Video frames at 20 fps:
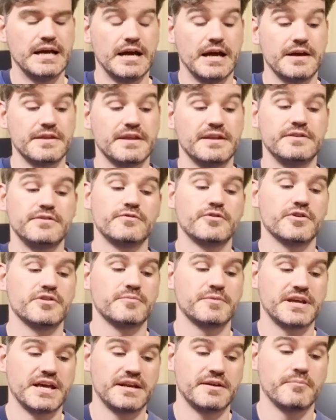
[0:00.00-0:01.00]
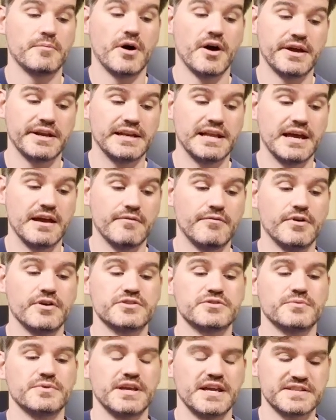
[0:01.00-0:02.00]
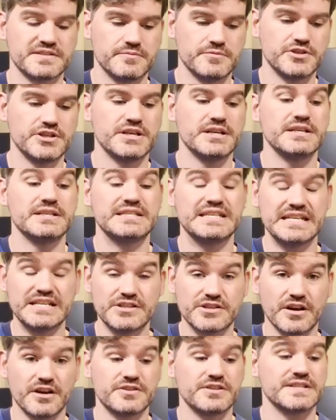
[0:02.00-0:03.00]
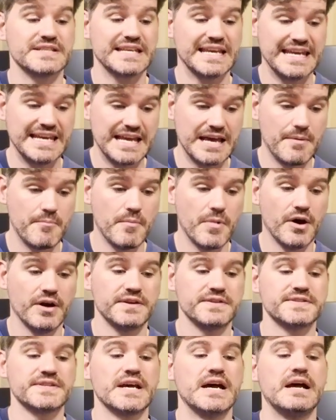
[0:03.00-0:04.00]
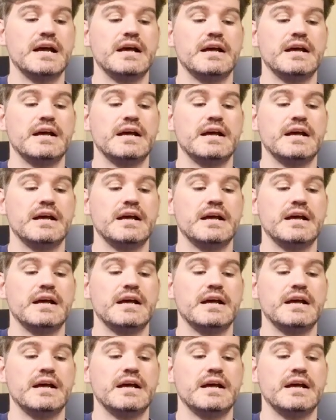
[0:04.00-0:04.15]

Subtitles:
And then you've got the Mechanic Mine Layer version with the SMG decharges EM mines.